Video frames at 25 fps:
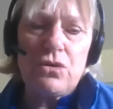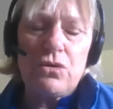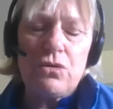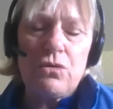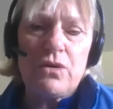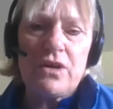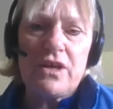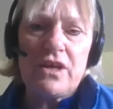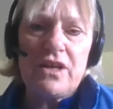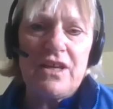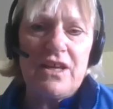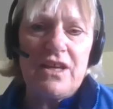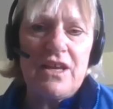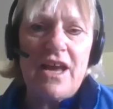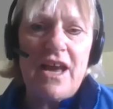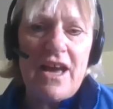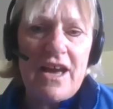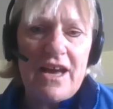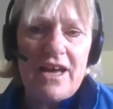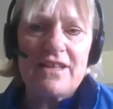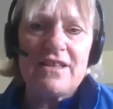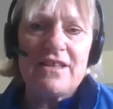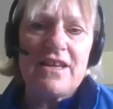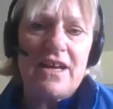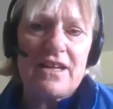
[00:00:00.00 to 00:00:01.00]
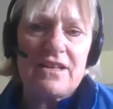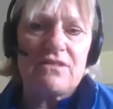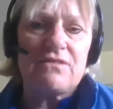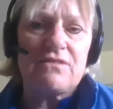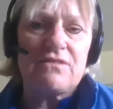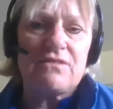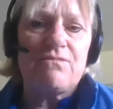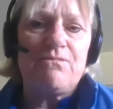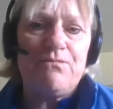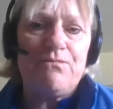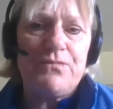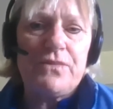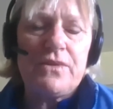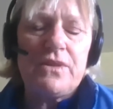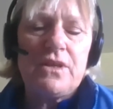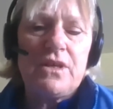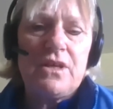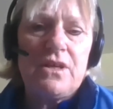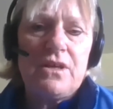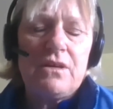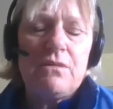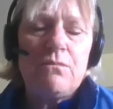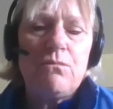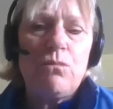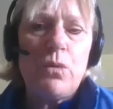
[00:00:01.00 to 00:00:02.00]
he had that
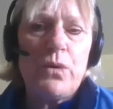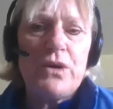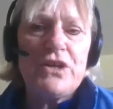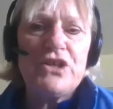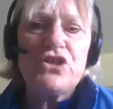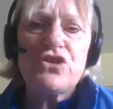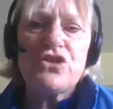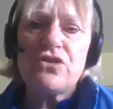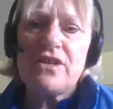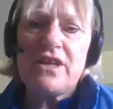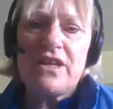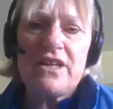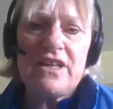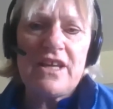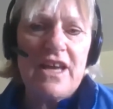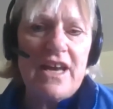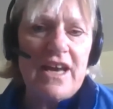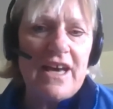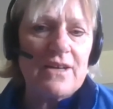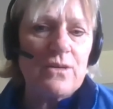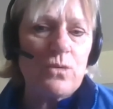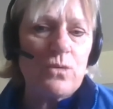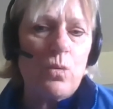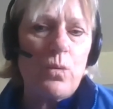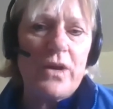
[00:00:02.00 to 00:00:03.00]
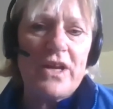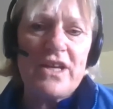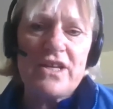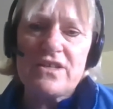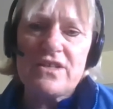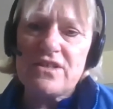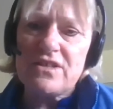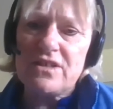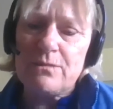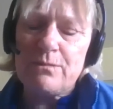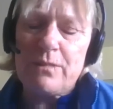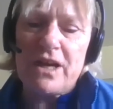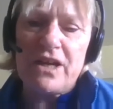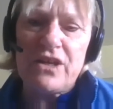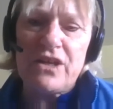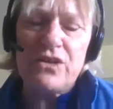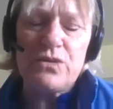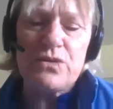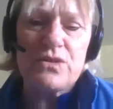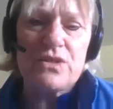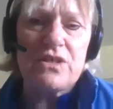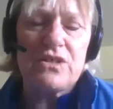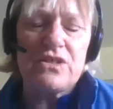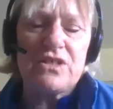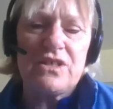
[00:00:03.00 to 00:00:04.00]
moisture that he hadn't wasted by
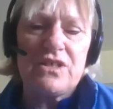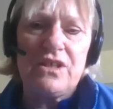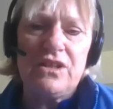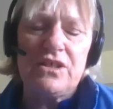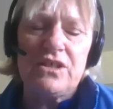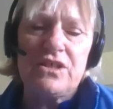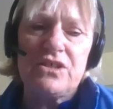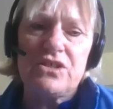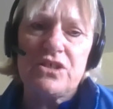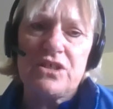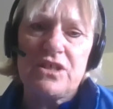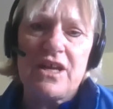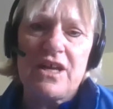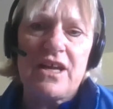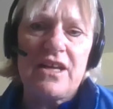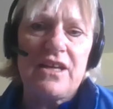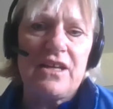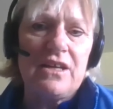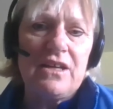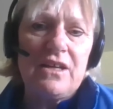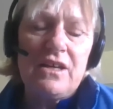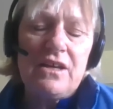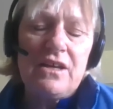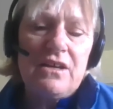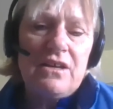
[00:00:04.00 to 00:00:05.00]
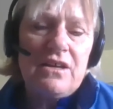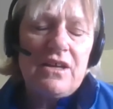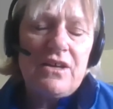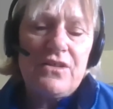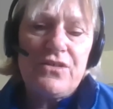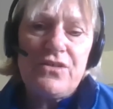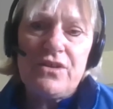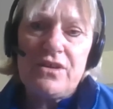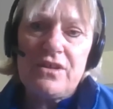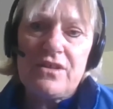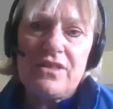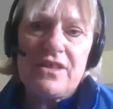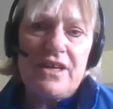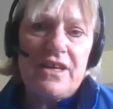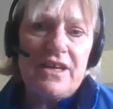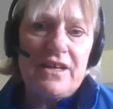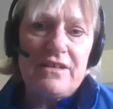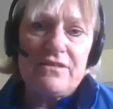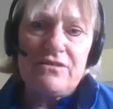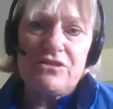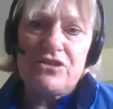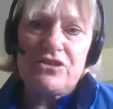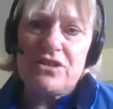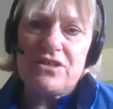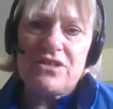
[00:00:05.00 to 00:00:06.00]
using tillage. And I think
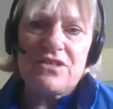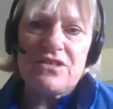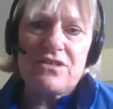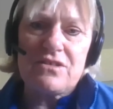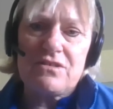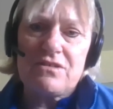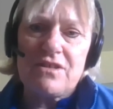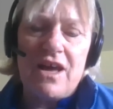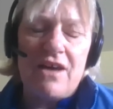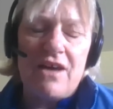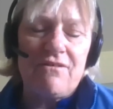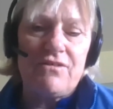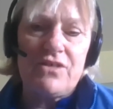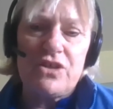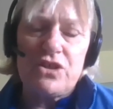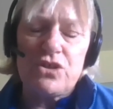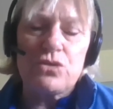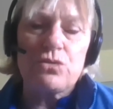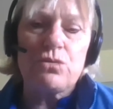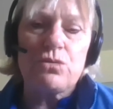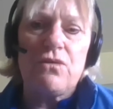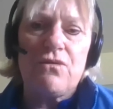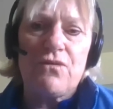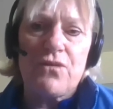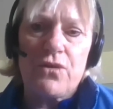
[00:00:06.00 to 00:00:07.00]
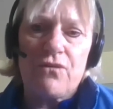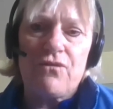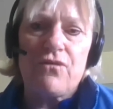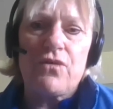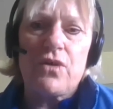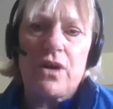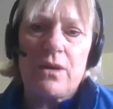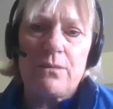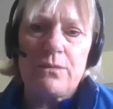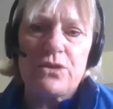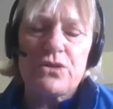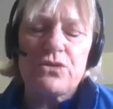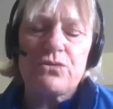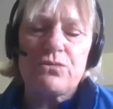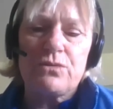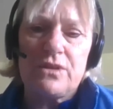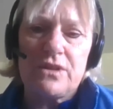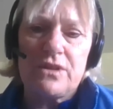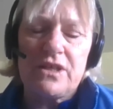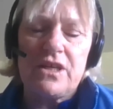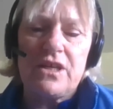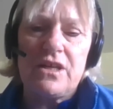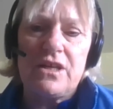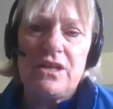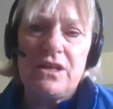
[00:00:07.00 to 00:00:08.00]
that just that visual for farmers
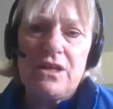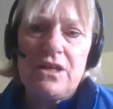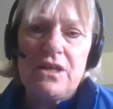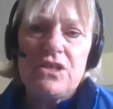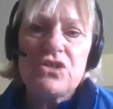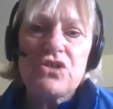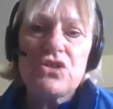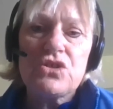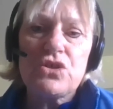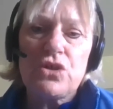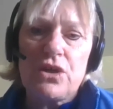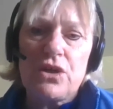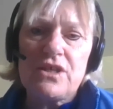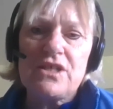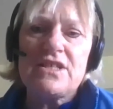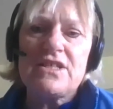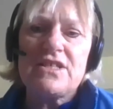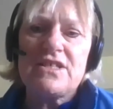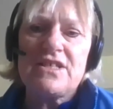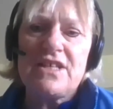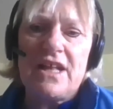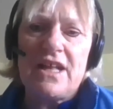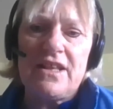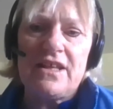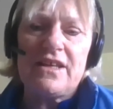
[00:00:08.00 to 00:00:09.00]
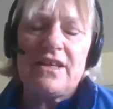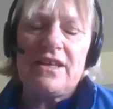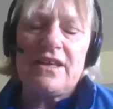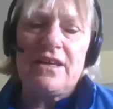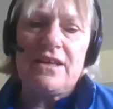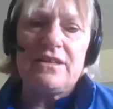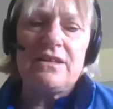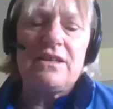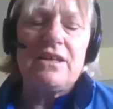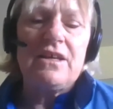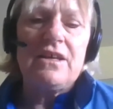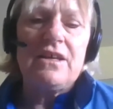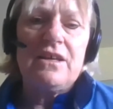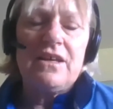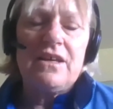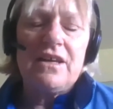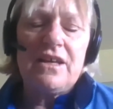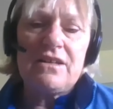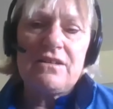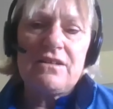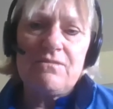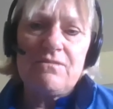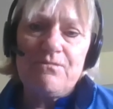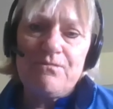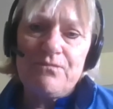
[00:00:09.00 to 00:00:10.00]
really started selling it.
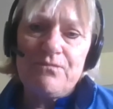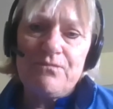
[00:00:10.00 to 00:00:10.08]
And